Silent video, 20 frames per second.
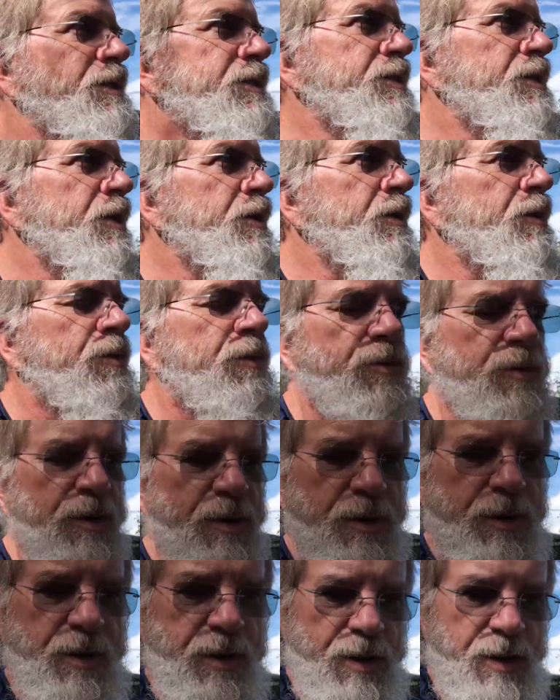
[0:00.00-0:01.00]
So
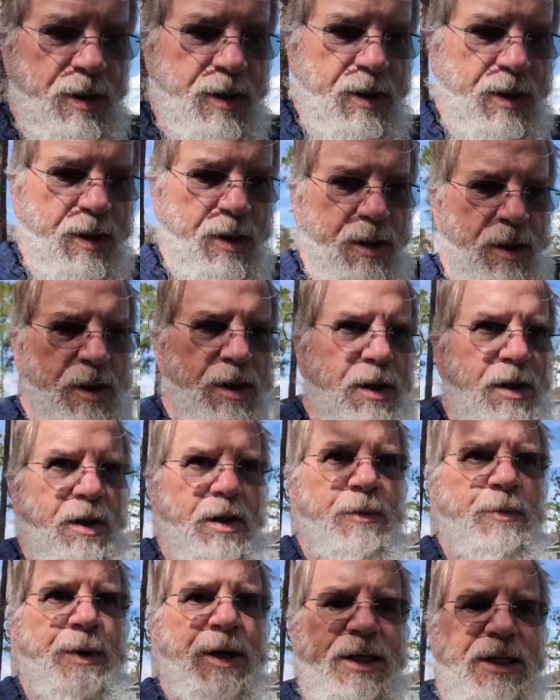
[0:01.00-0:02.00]

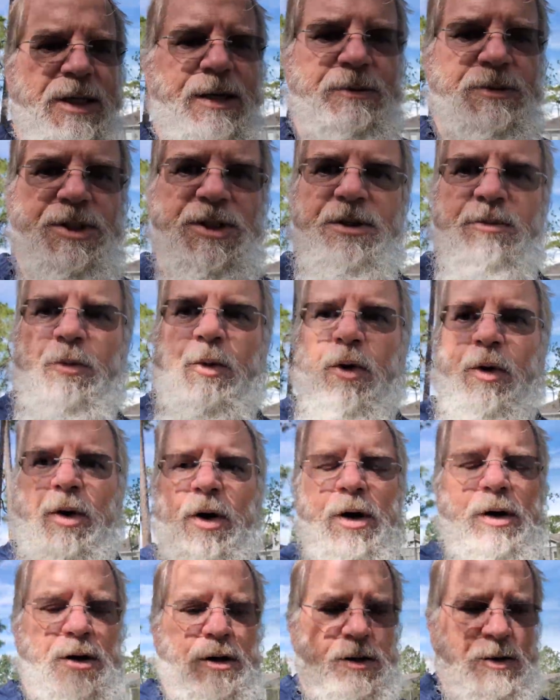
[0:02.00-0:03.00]
picked up some
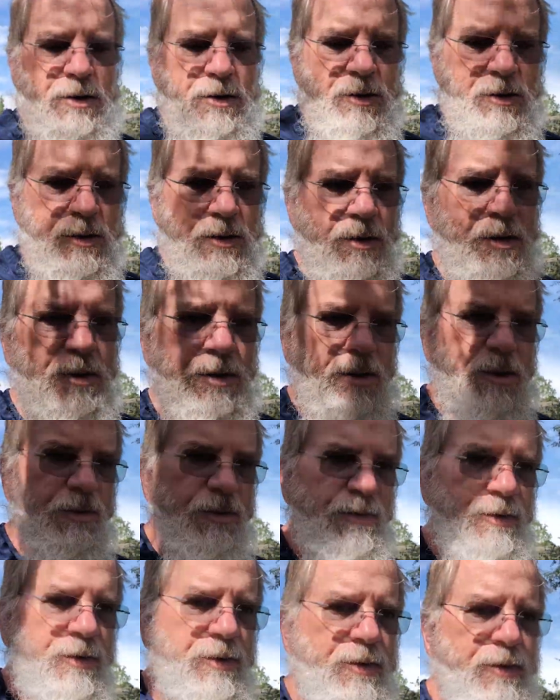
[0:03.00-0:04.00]
more
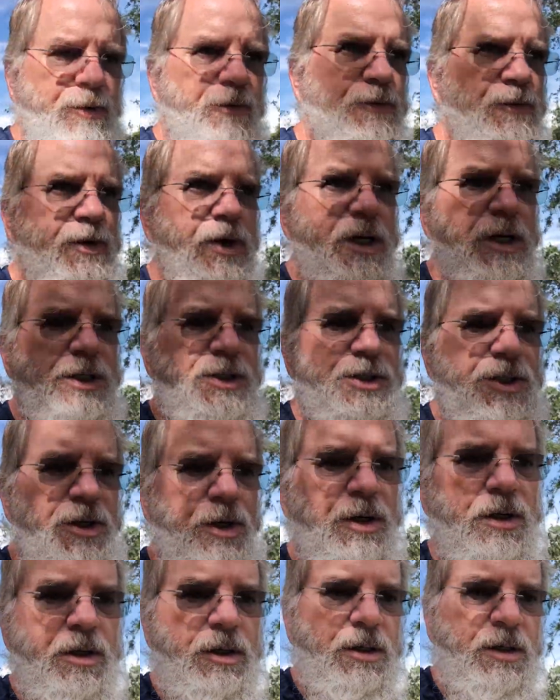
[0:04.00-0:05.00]

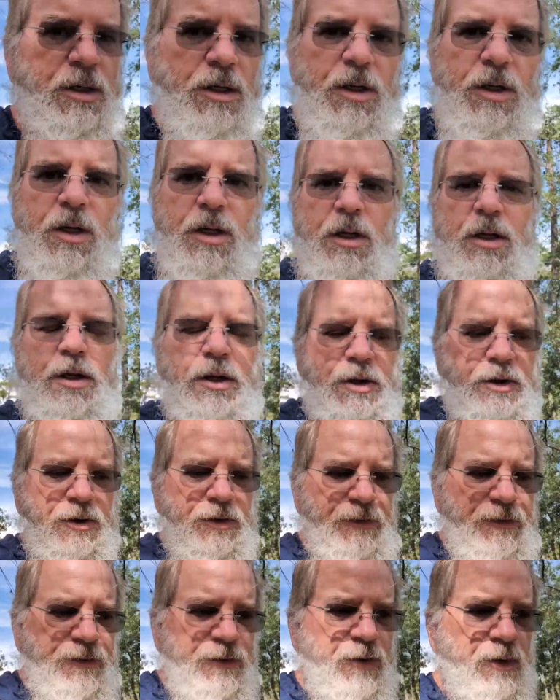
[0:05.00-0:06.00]
furniture
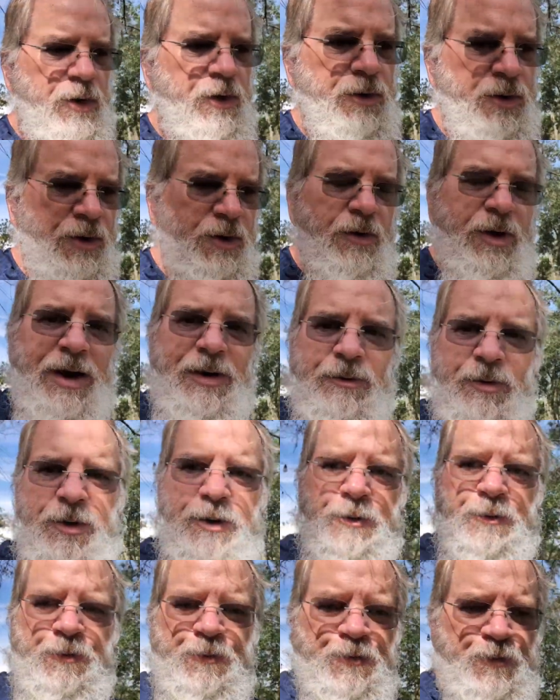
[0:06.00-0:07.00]
for the great
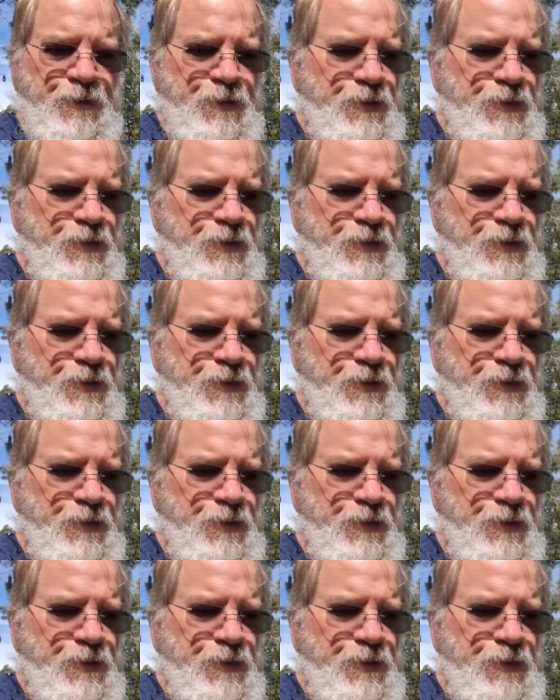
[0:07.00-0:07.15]
room.